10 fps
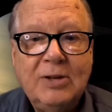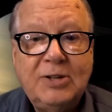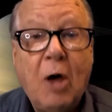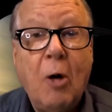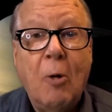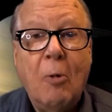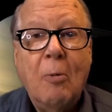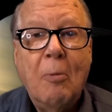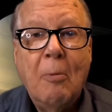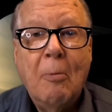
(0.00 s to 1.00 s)
So,
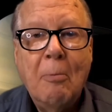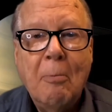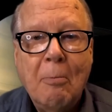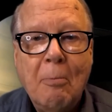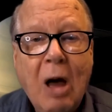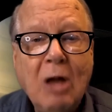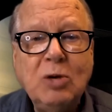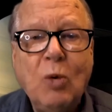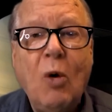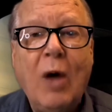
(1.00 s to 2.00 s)

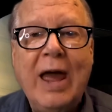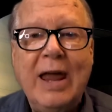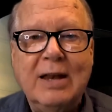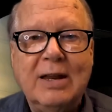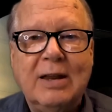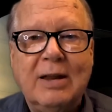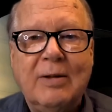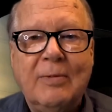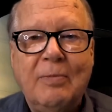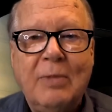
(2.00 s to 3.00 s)
Module 8,
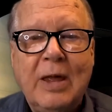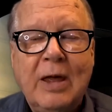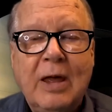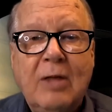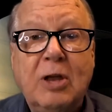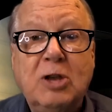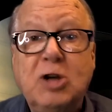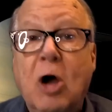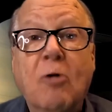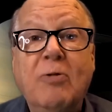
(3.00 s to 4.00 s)
the
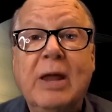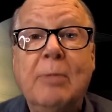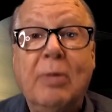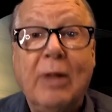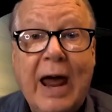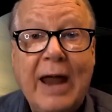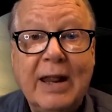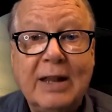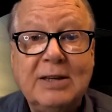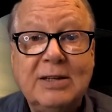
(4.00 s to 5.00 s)
Jovian
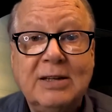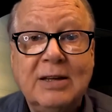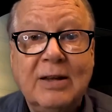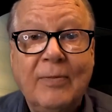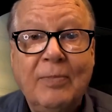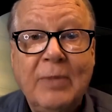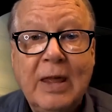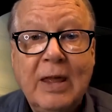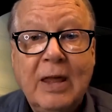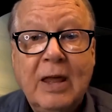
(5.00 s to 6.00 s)
planets.
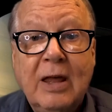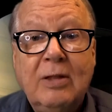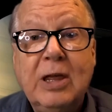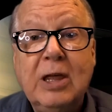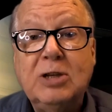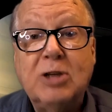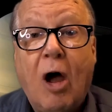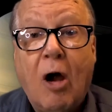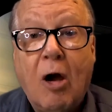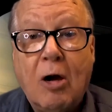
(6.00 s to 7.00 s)
These
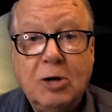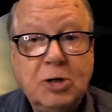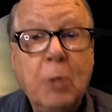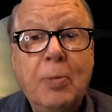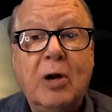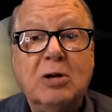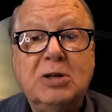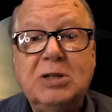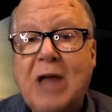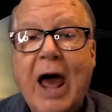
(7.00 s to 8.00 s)
are Jupiter,
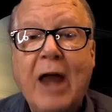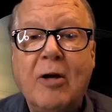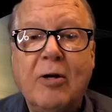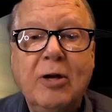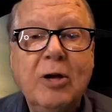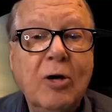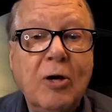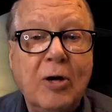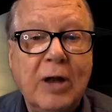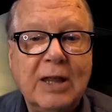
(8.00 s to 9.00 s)
Saturn,
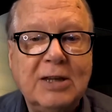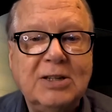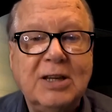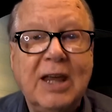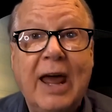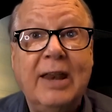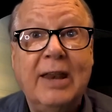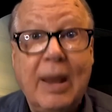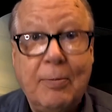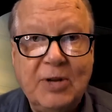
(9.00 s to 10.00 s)
Uranus,
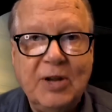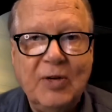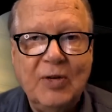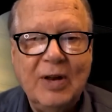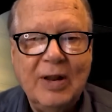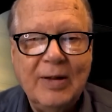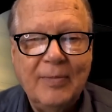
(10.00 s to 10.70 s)
and Neptune.